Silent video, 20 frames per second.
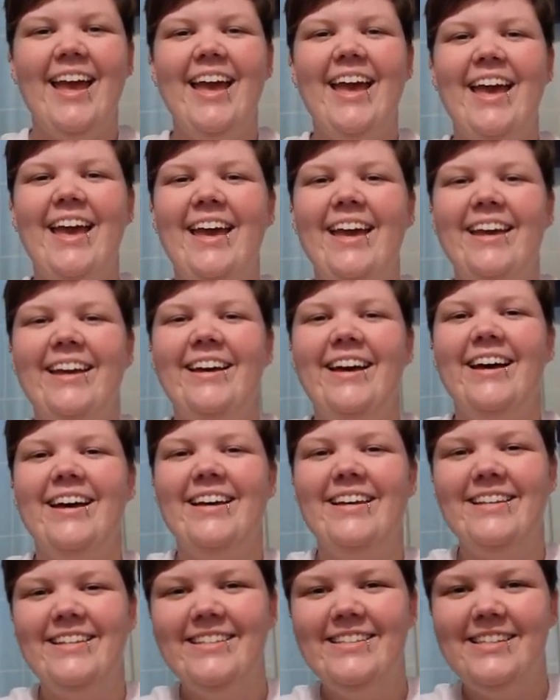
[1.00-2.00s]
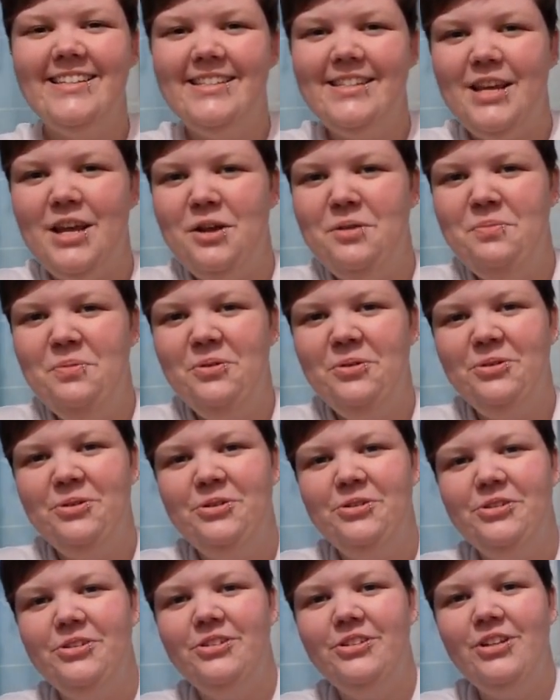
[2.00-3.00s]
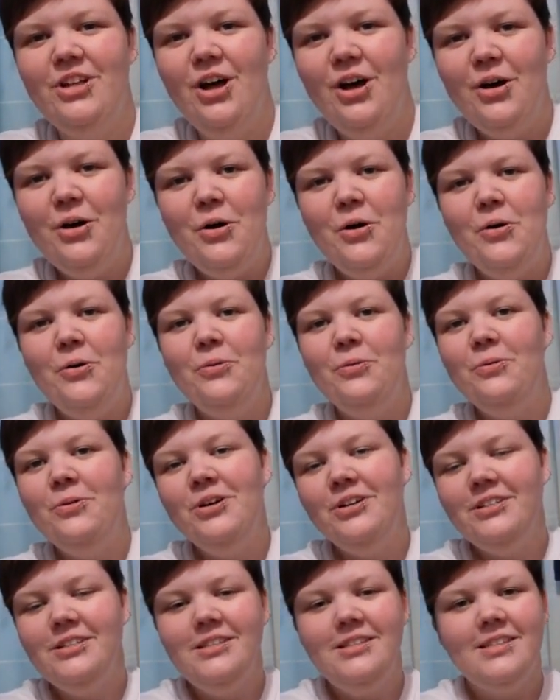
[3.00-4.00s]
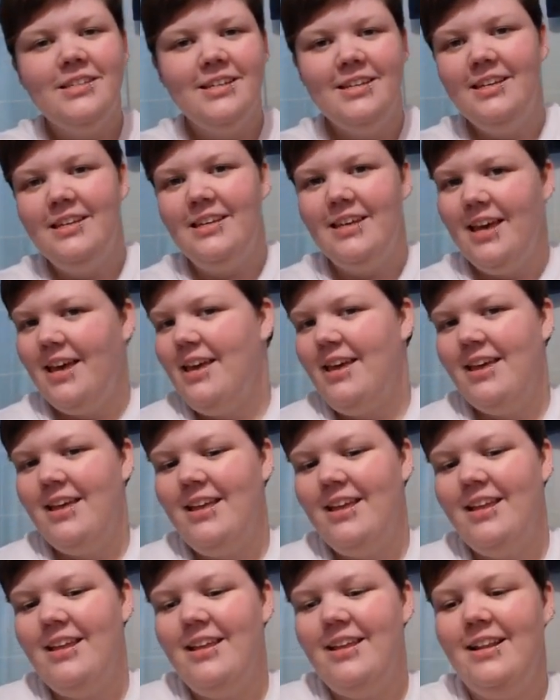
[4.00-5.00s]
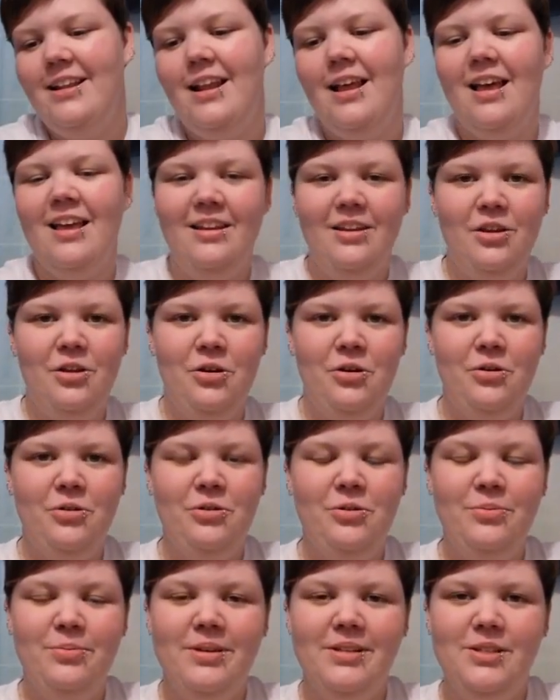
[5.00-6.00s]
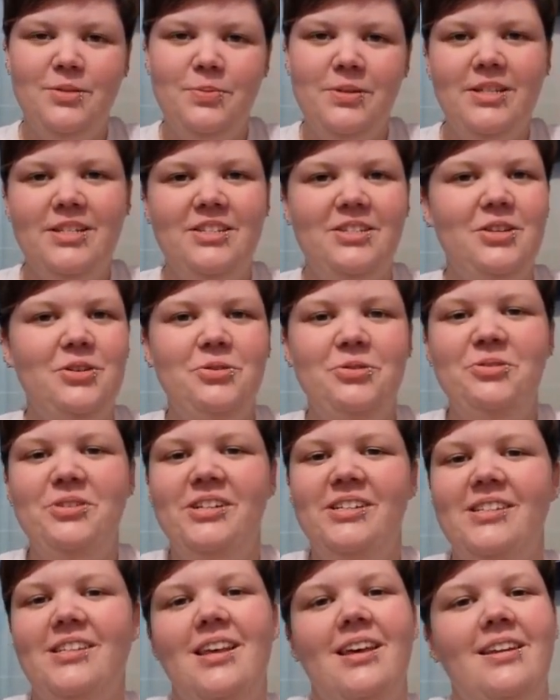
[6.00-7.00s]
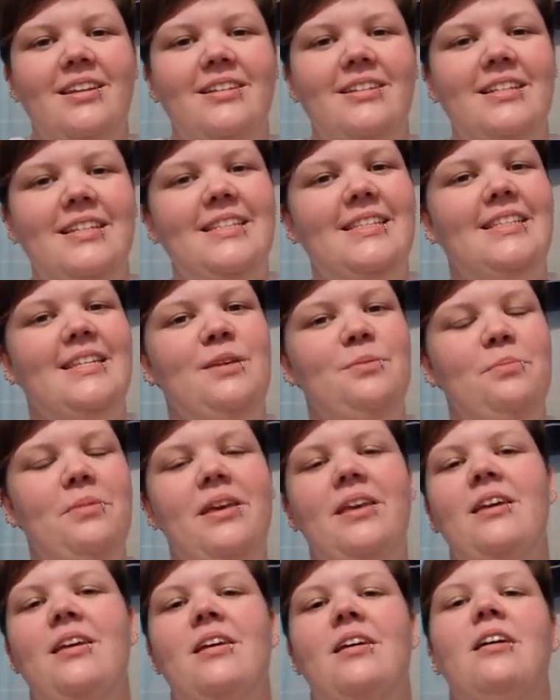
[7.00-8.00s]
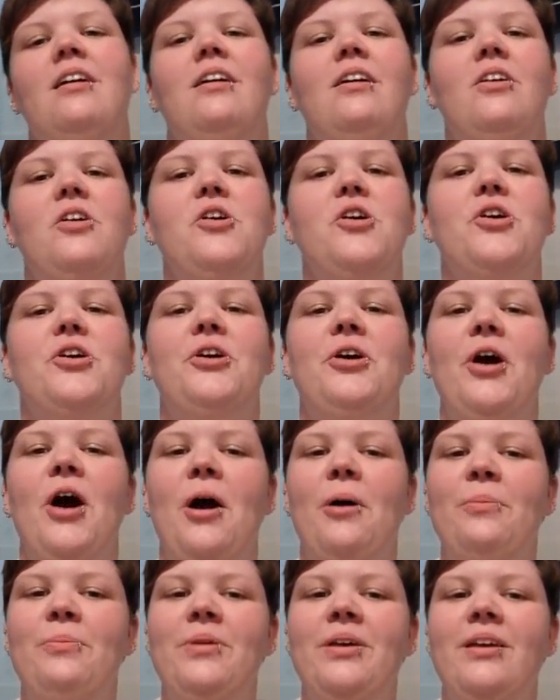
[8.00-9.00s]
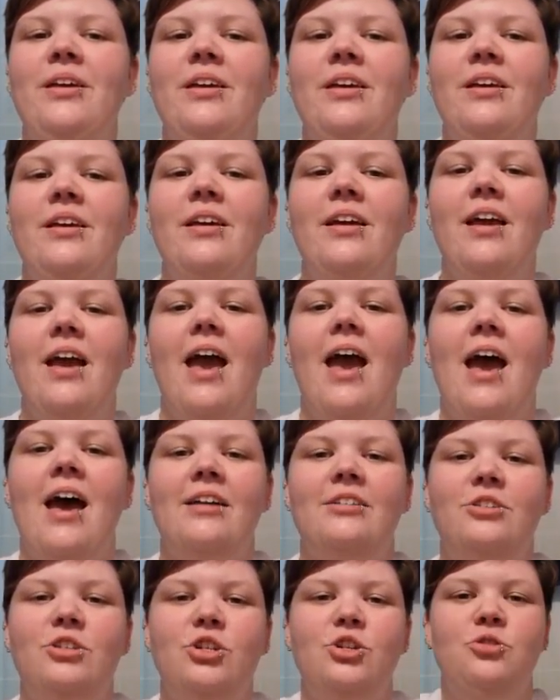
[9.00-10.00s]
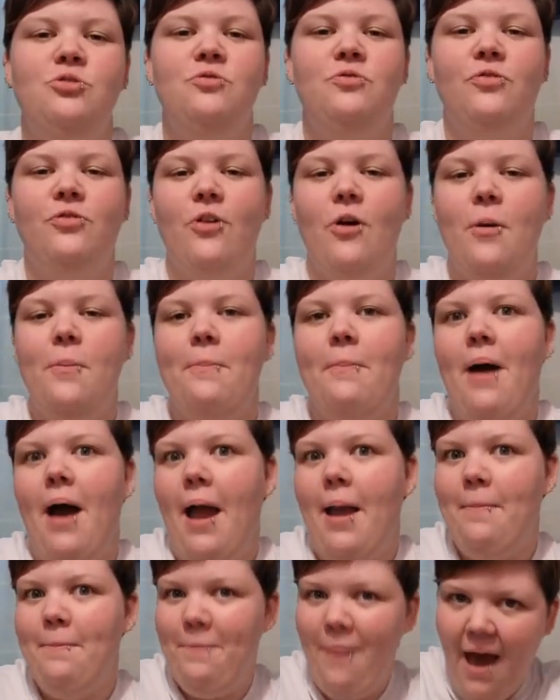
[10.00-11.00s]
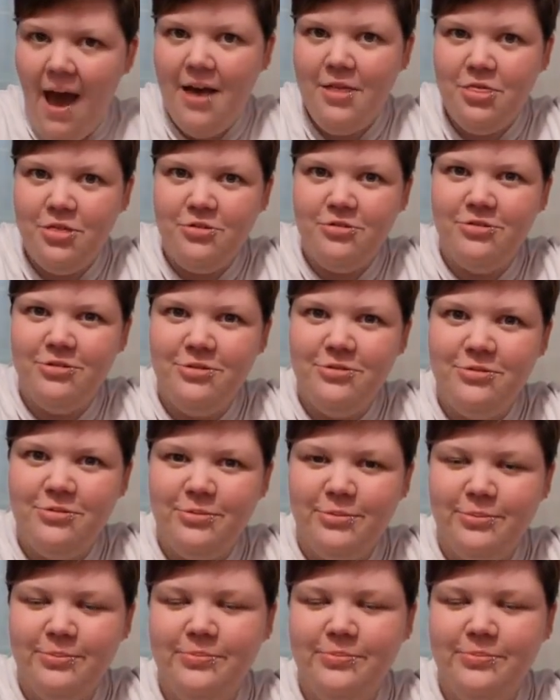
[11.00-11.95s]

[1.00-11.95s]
Hey guys, it's April once again. I know you must be so excited to see me coming at you from my bathroom.